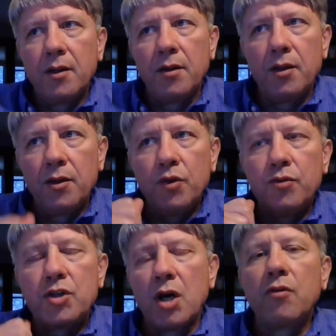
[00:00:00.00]
you
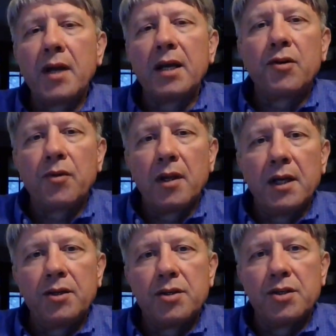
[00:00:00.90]
don't end a
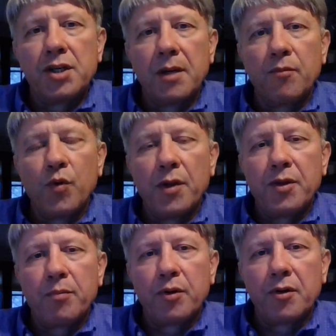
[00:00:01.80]
relationship with
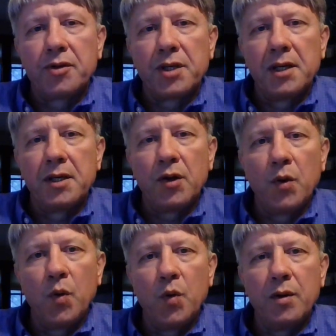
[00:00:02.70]
a person
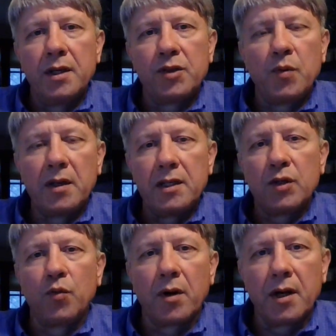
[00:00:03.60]
who is willing
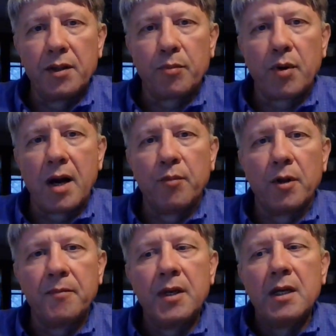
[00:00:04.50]
to work on the
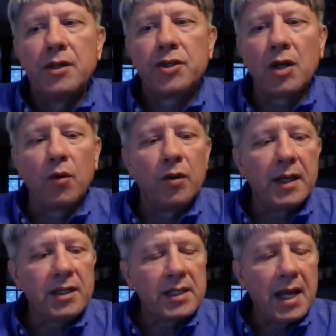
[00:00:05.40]
problem. So
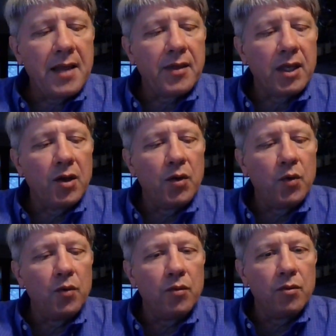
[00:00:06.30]
let's say that
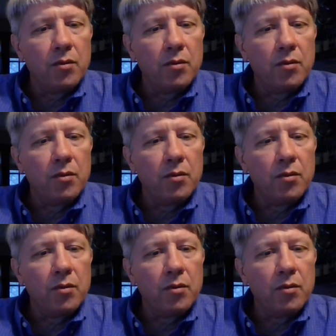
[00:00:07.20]
you